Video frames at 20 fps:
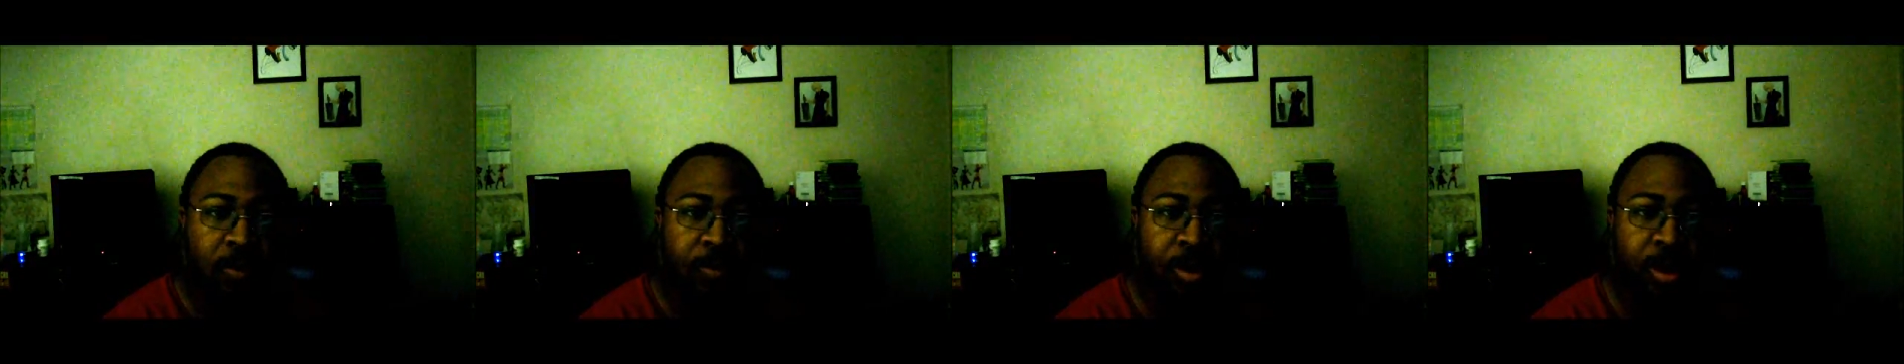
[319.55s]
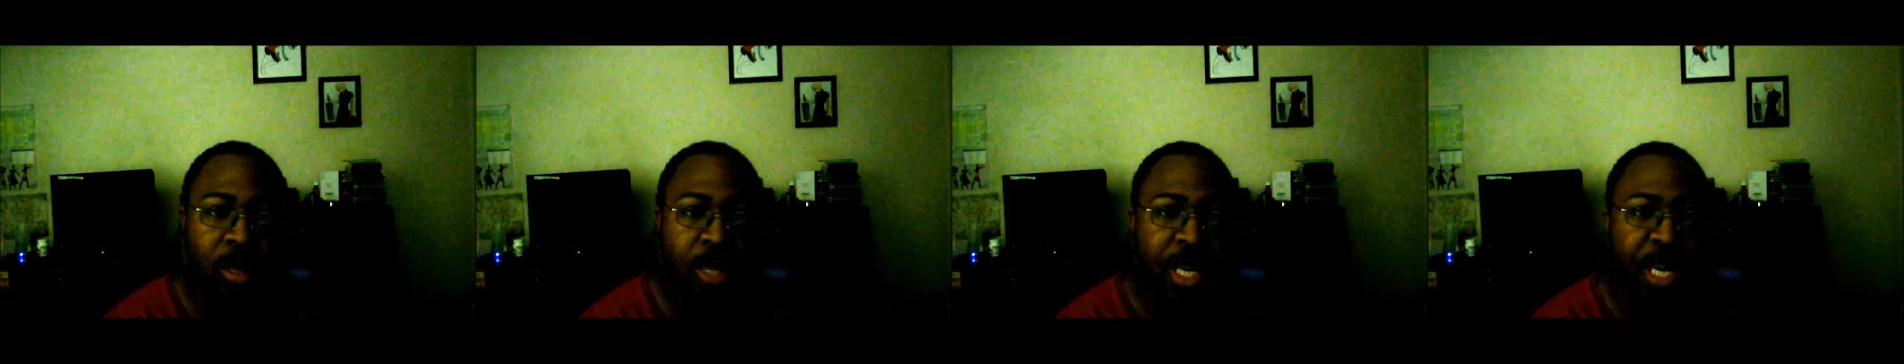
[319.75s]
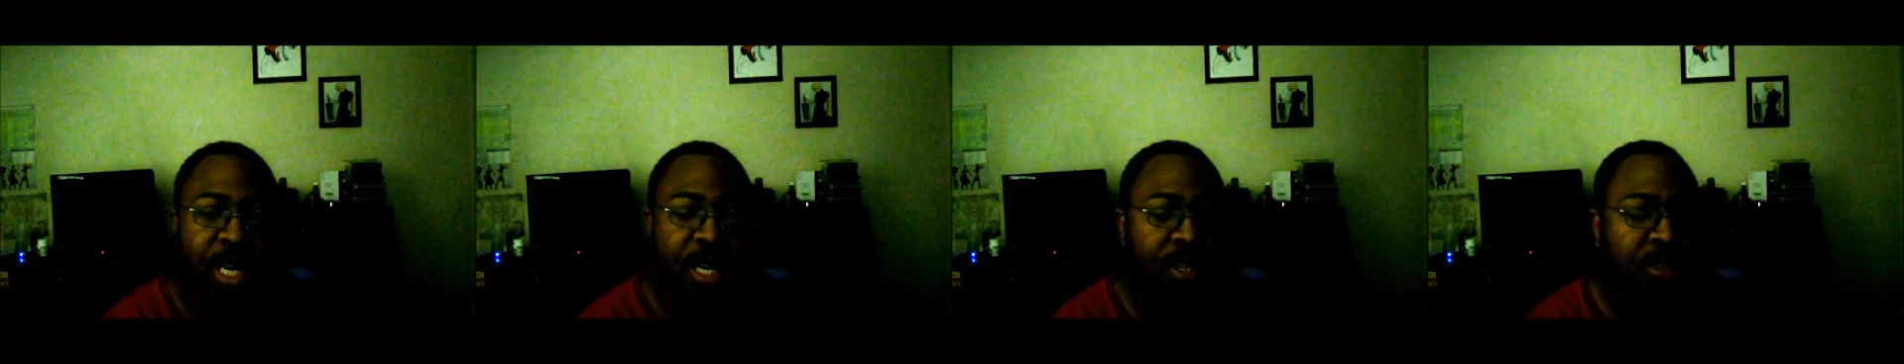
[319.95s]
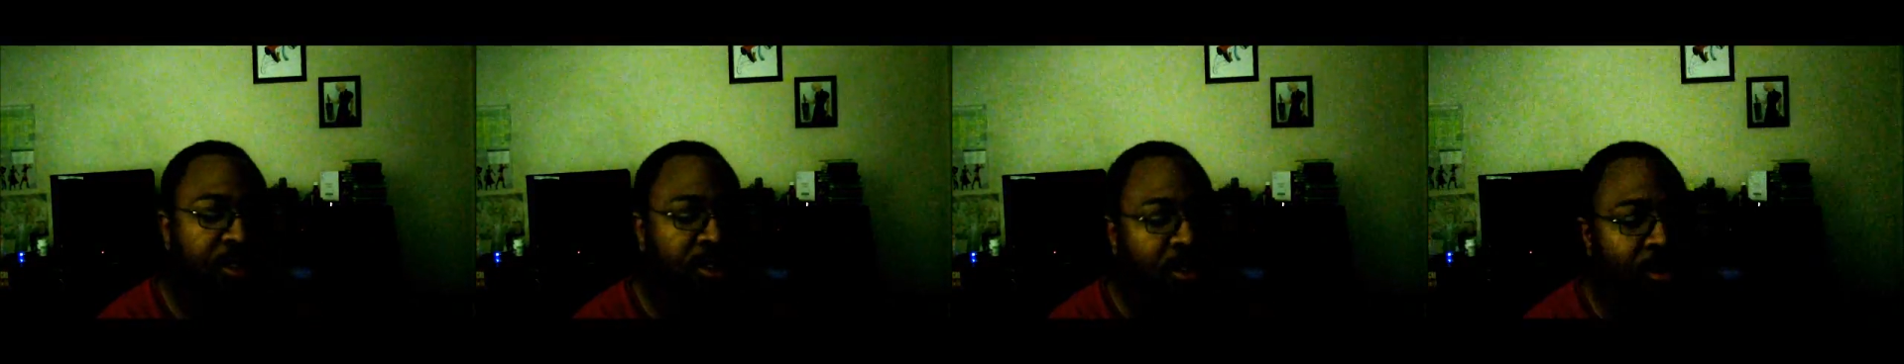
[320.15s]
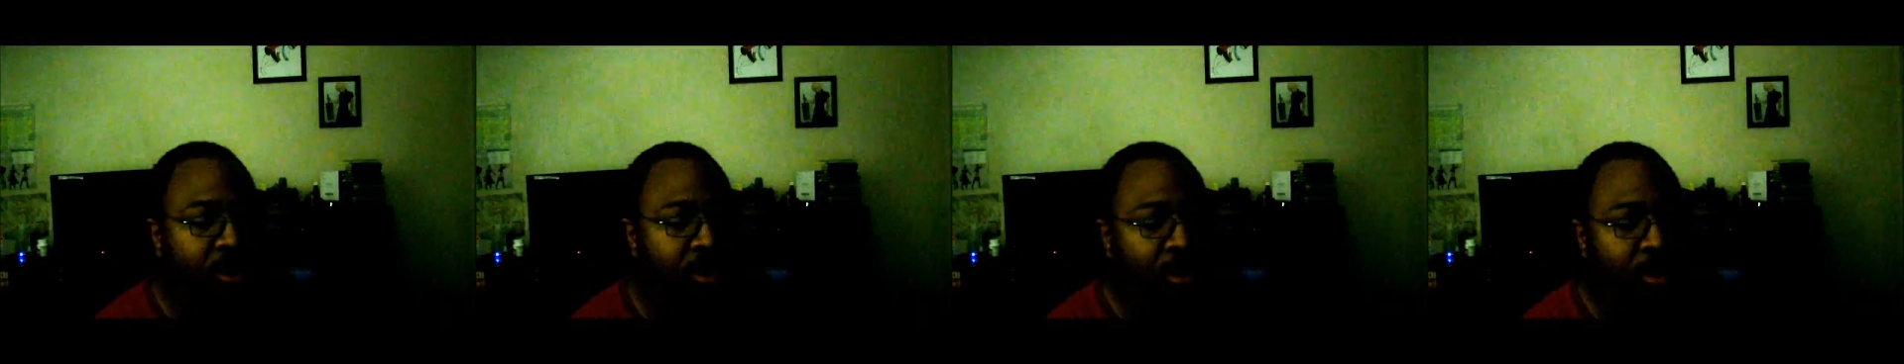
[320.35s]

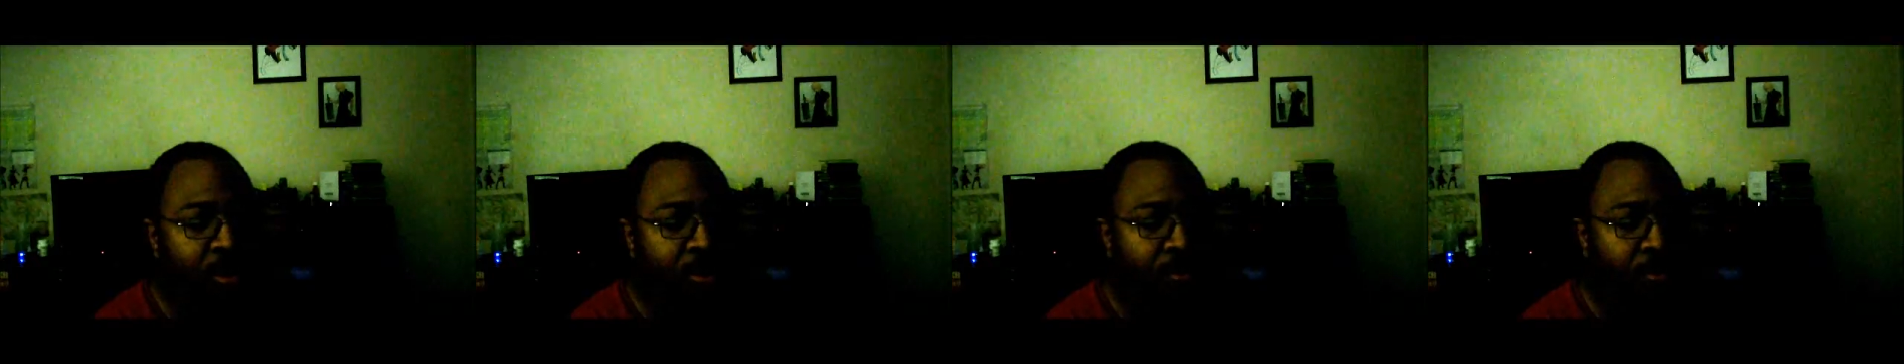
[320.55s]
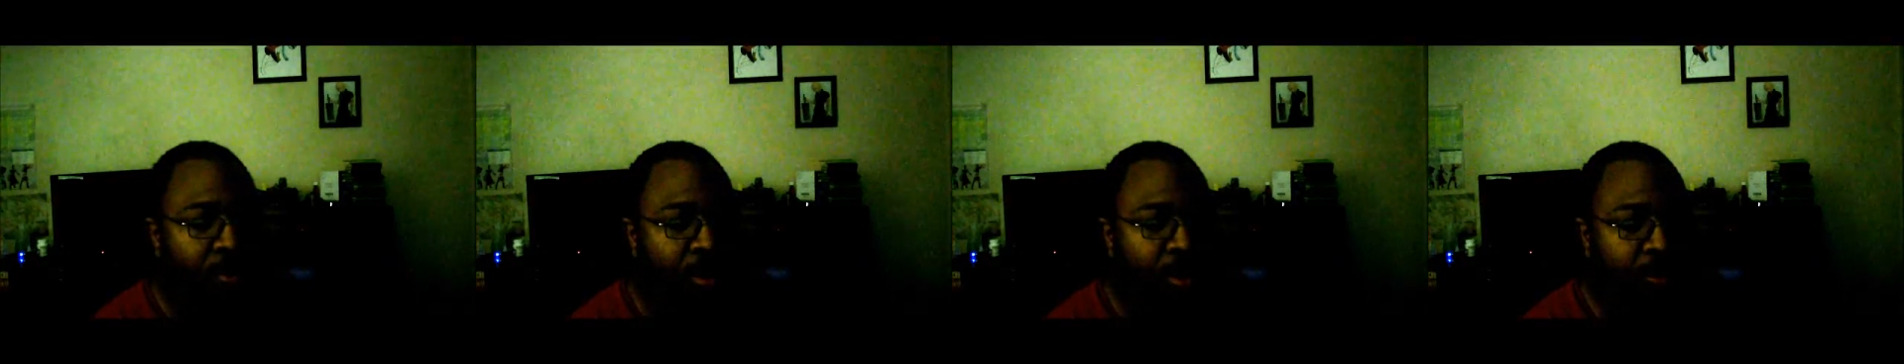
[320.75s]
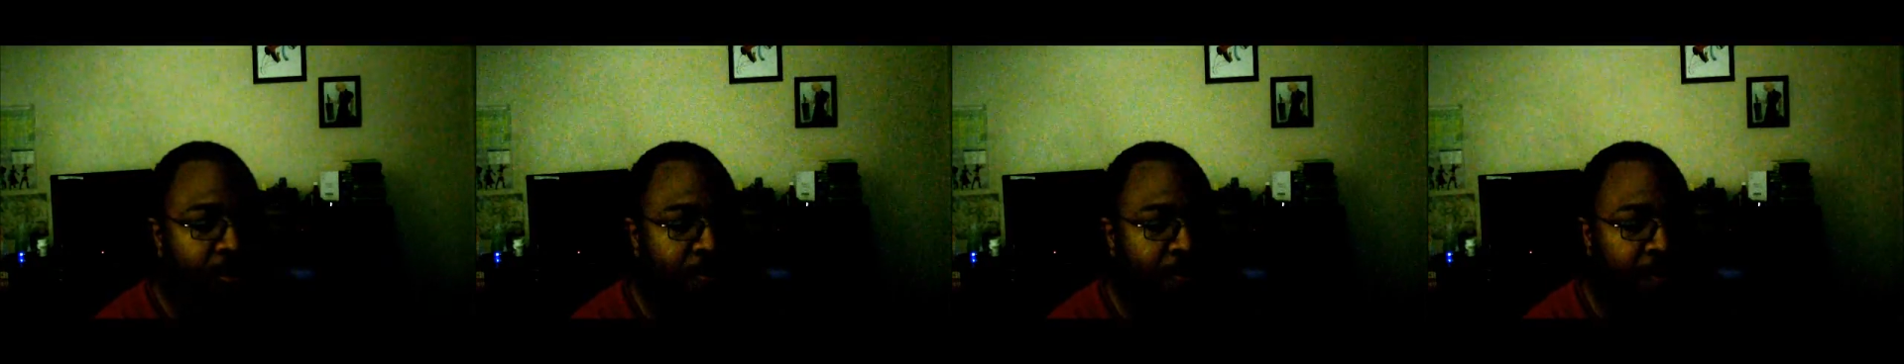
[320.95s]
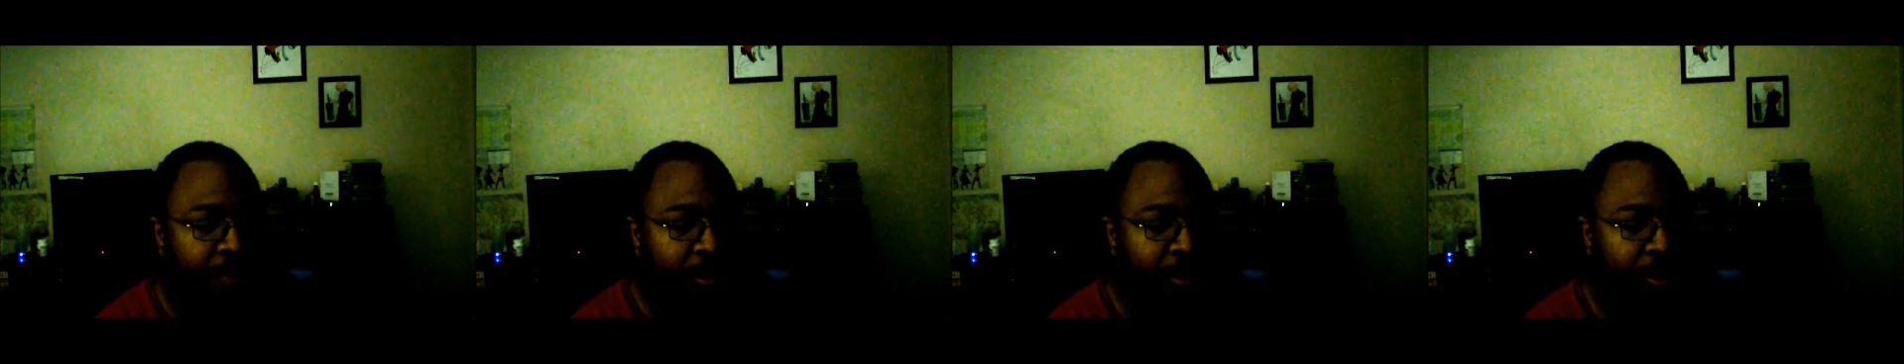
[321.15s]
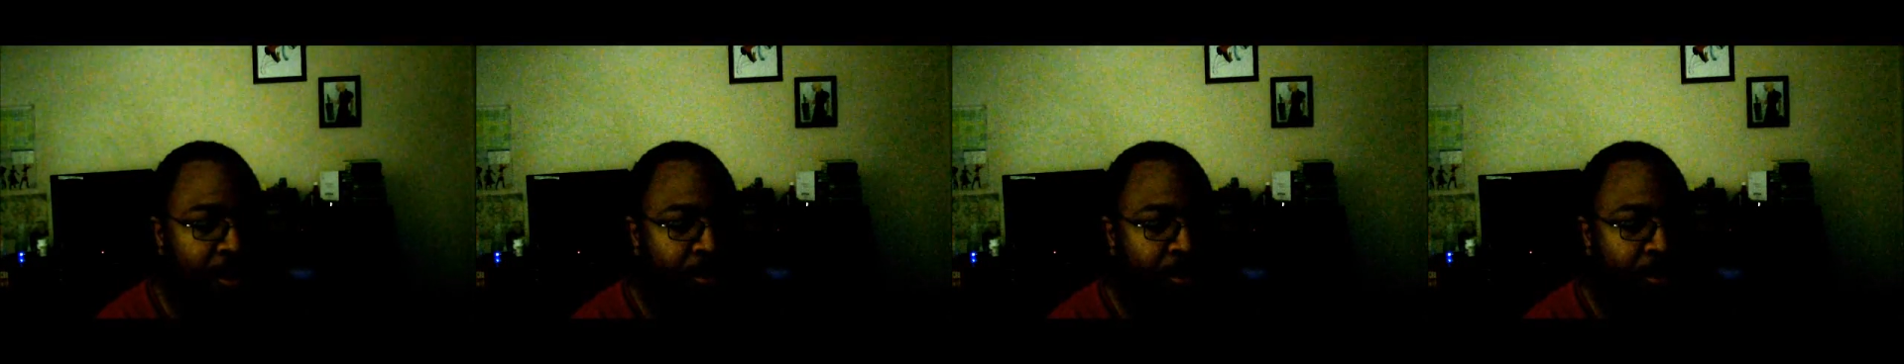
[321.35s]
pleased with,